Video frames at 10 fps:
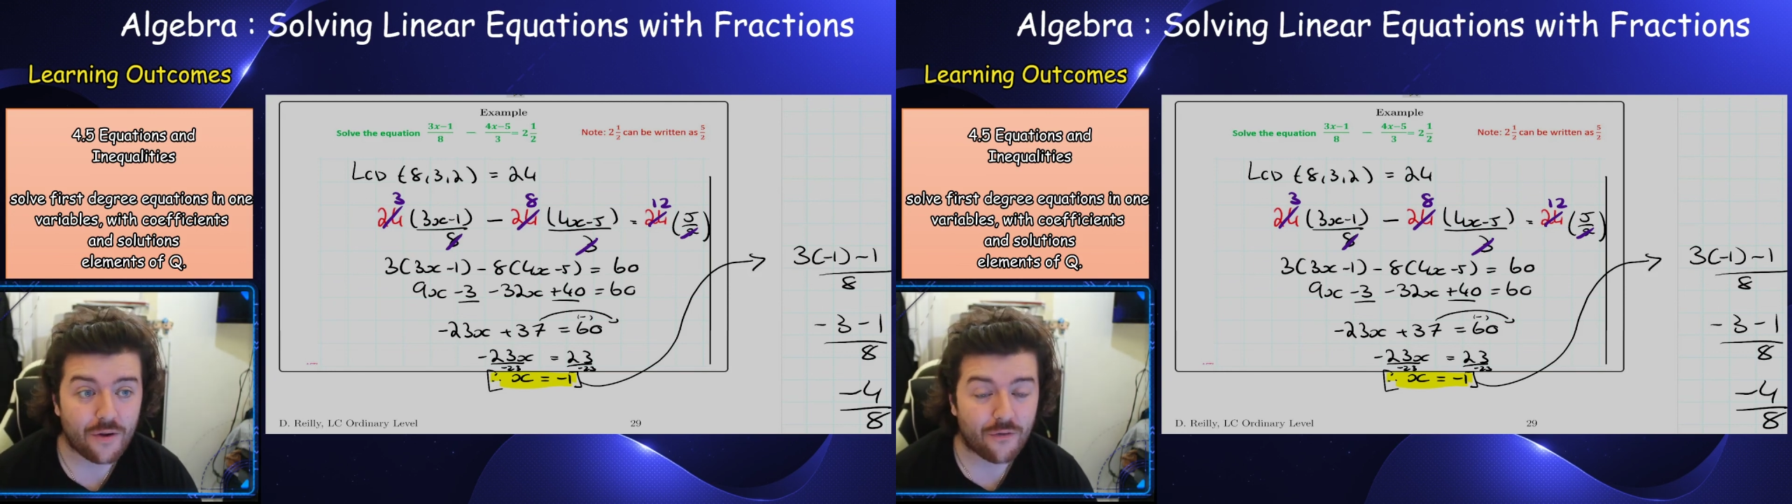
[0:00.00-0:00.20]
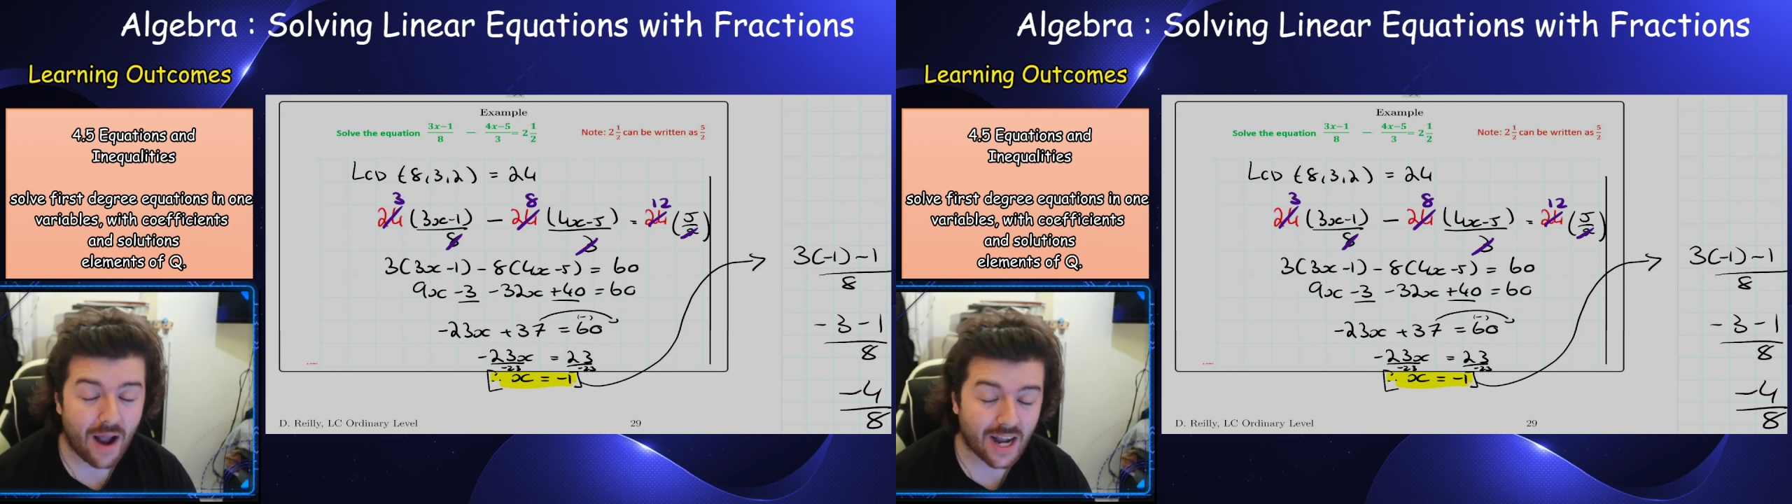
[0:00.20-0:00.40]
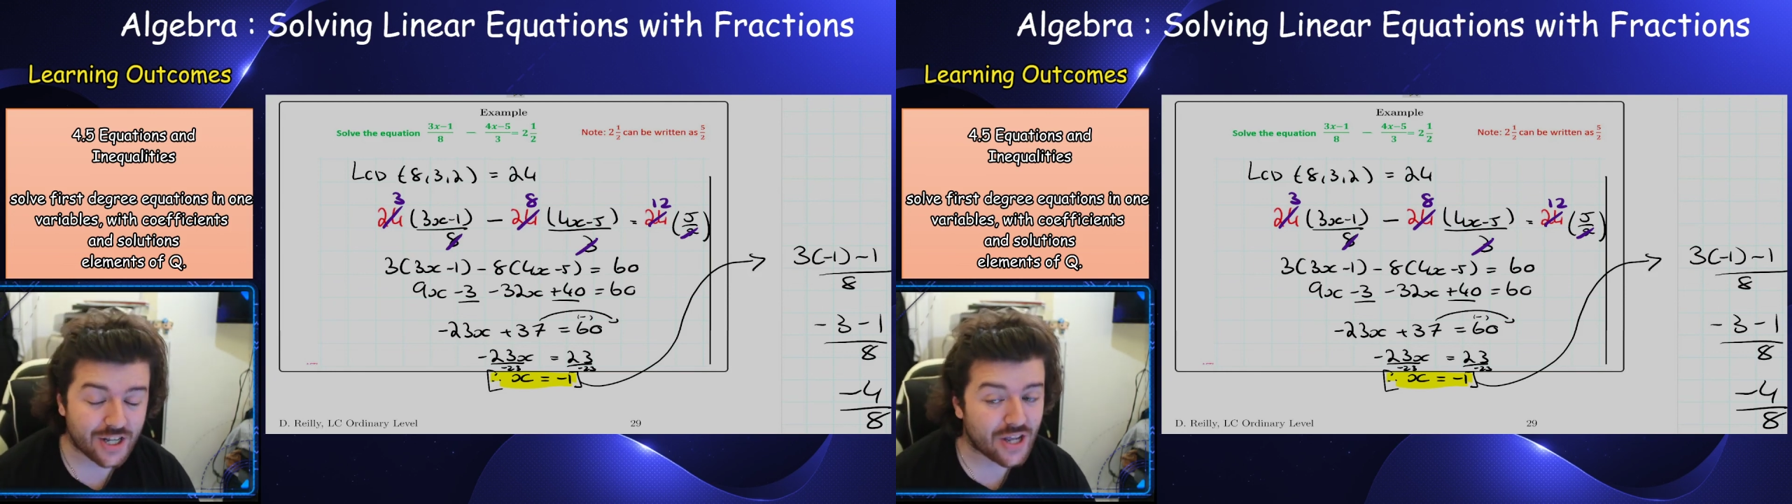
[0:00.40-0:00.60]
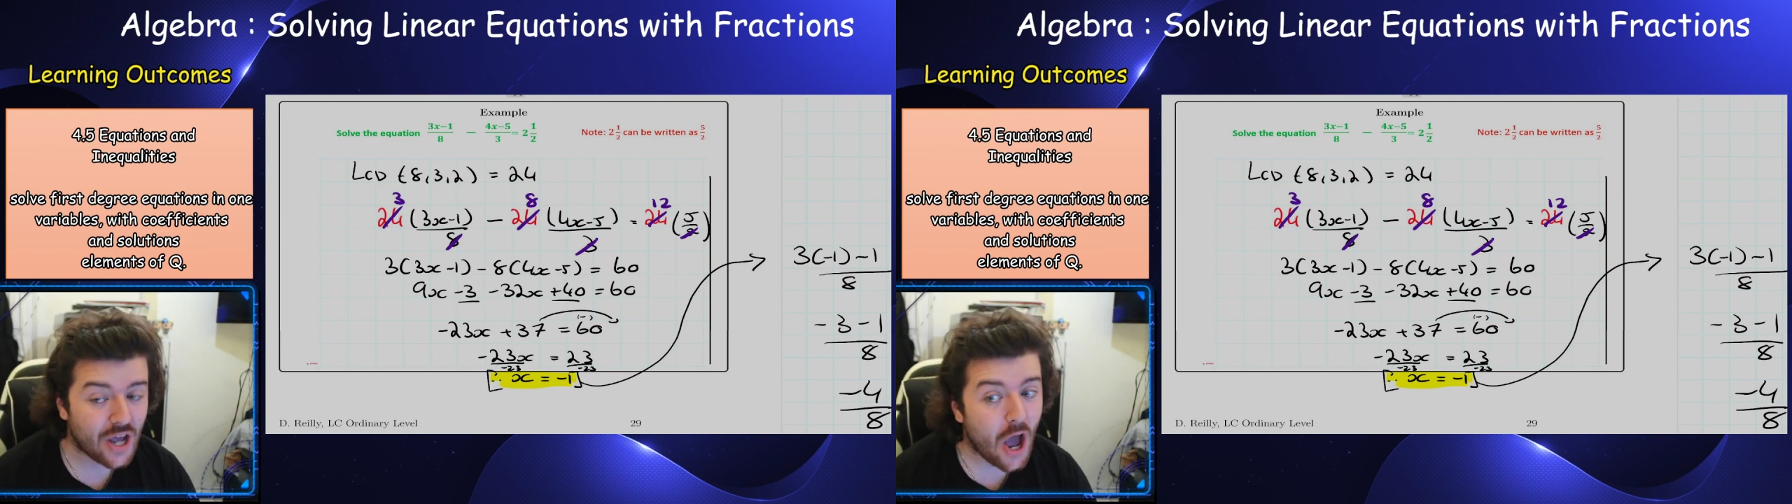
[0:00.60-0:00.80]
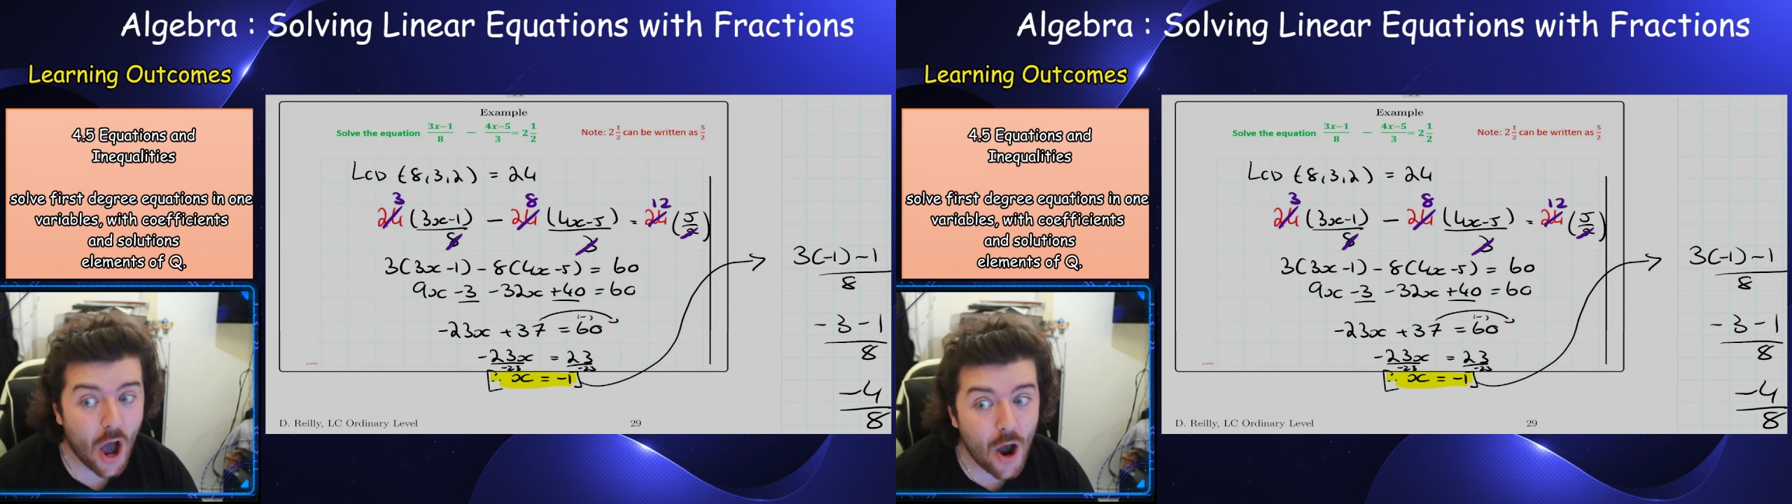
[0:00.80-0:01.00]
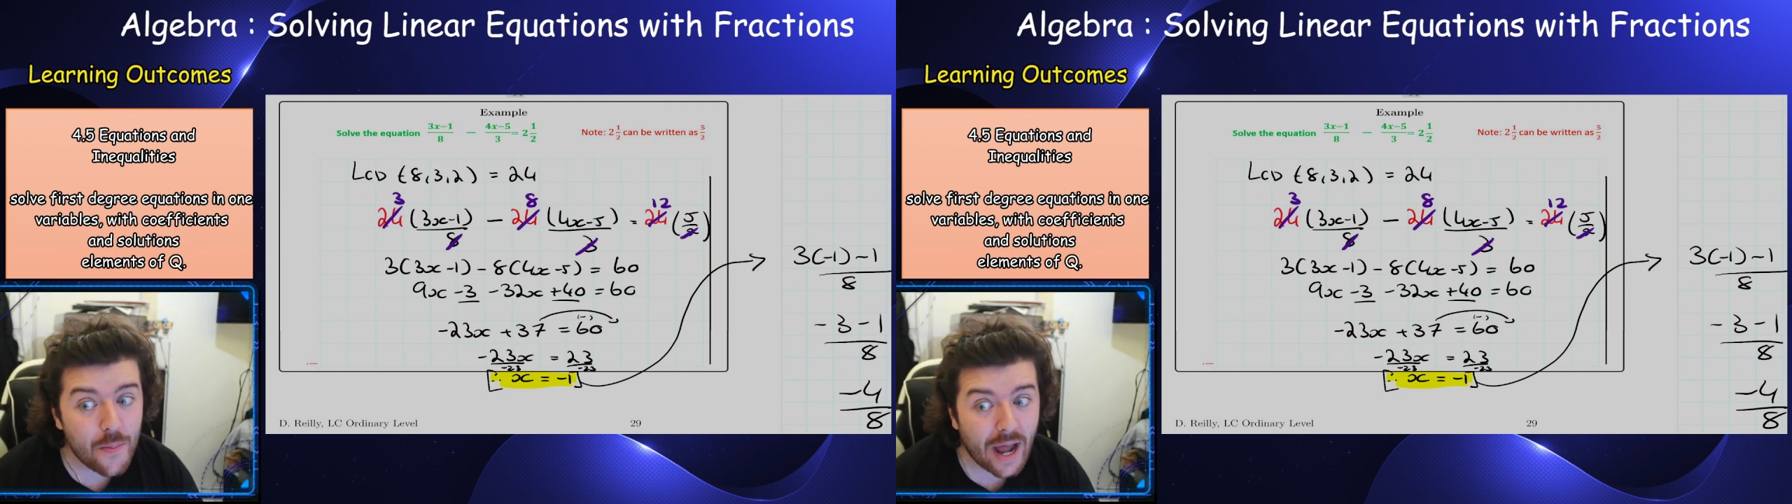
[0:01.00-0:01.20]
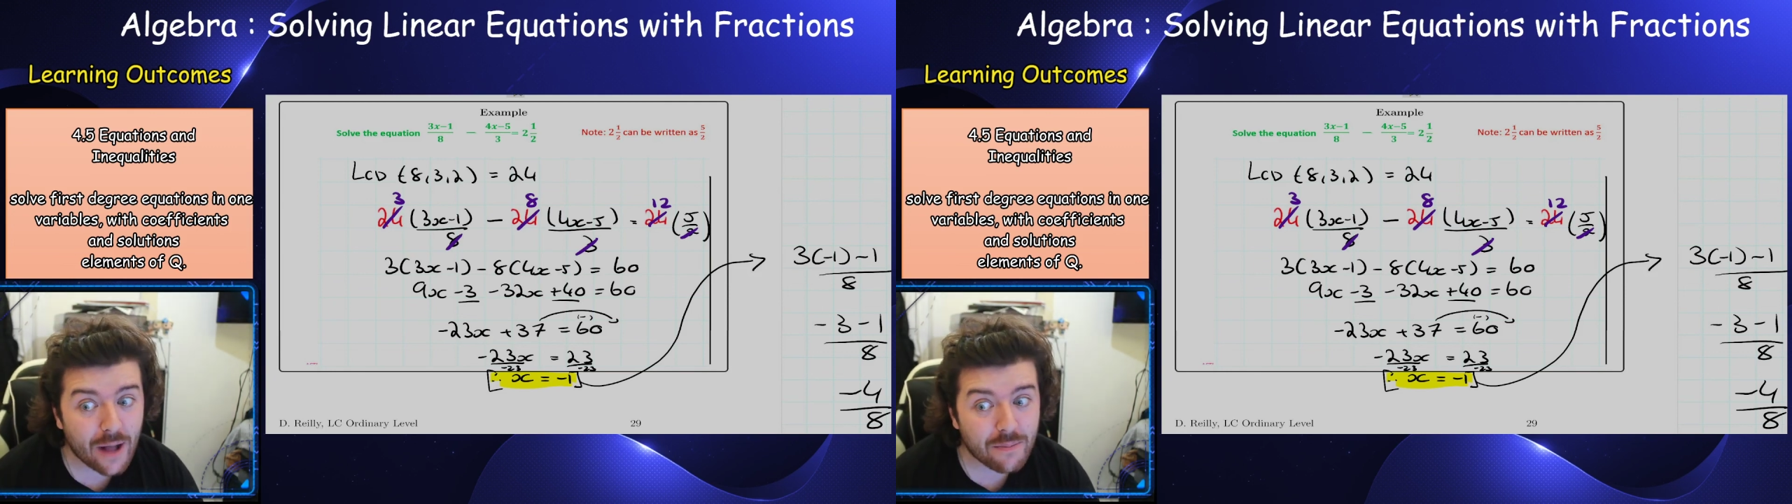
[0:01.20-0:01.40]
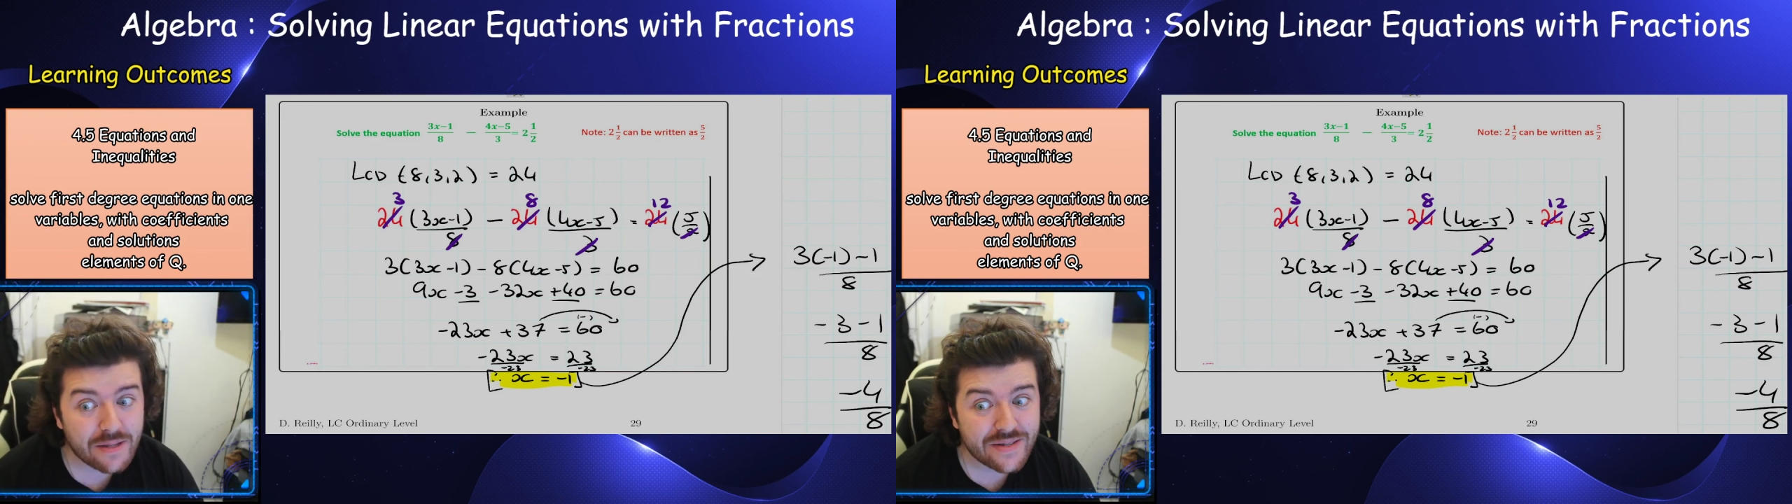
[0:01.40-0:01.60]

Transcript: fractions. Hope it helped.